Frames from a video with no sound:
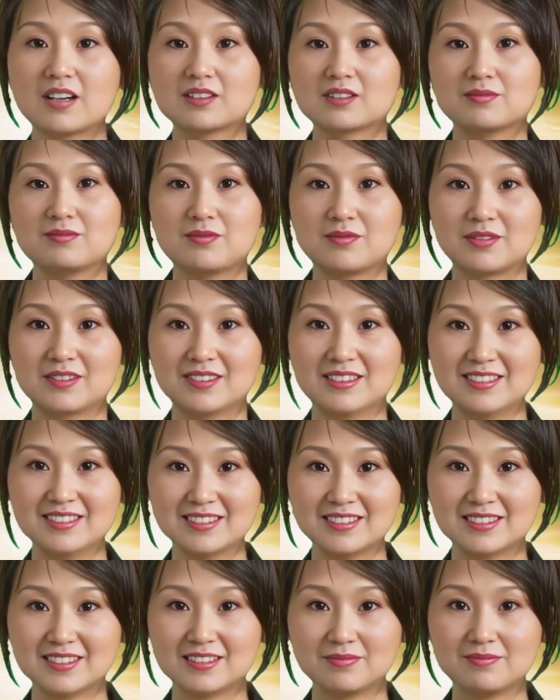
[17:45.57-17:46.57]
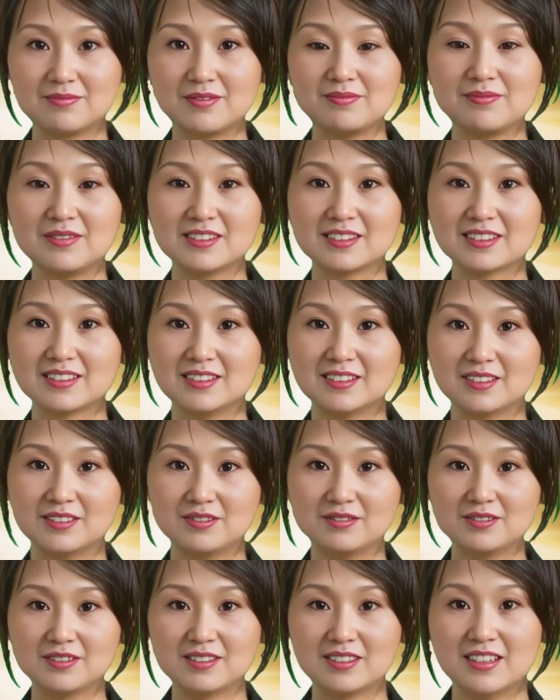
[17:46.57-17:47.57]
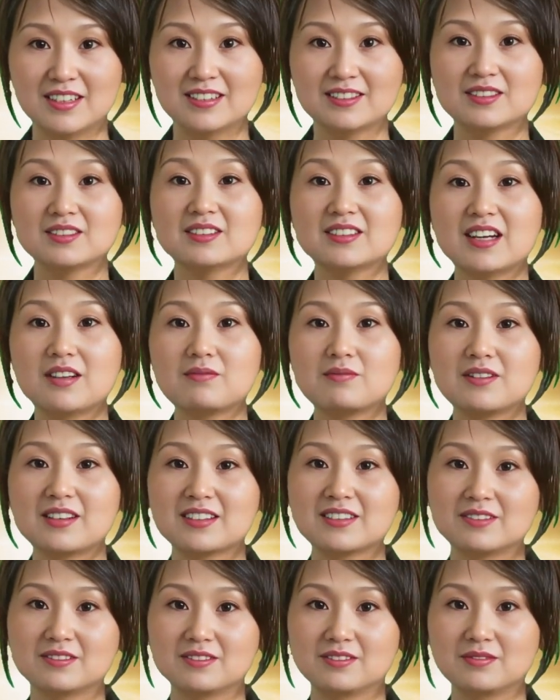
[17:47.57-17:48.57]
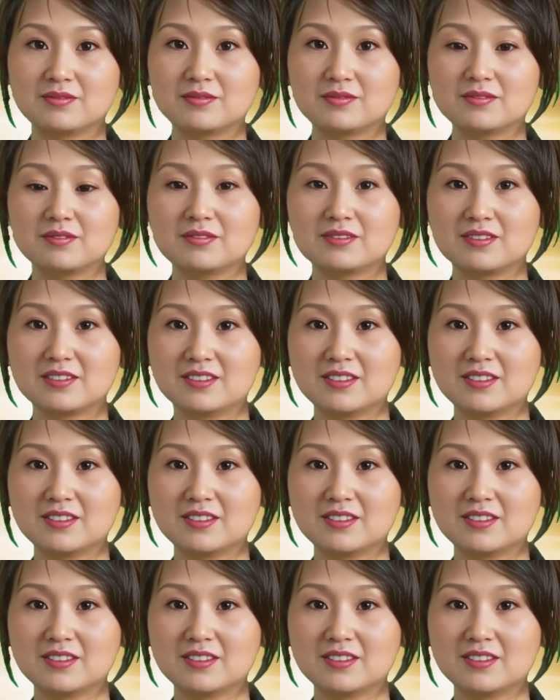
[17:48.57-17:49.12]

is to pay an additional contract fee of 1 million yuan.